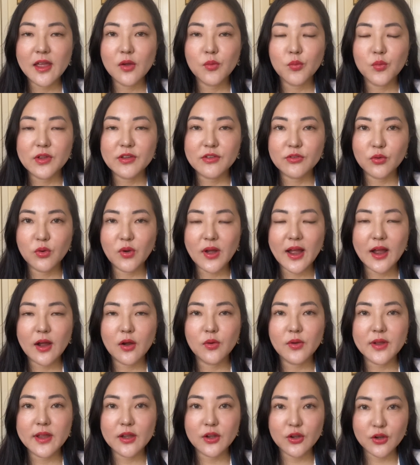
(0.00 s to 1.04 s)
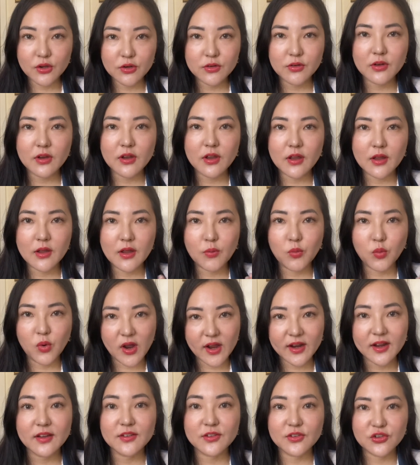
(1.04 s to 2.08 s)
We saw how it could
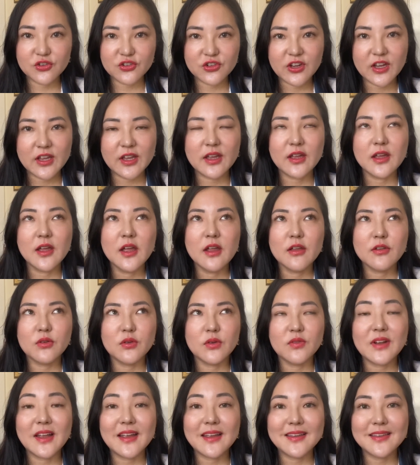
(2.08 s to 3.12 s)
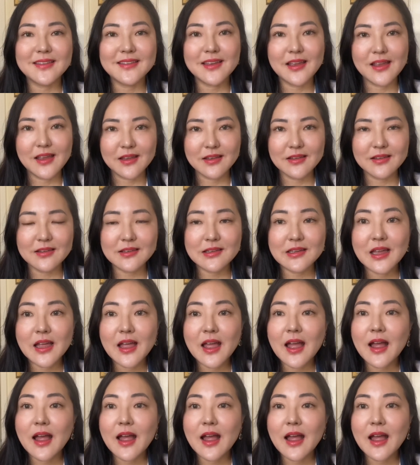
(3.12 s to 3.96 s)
work as a sheer sort of like tint,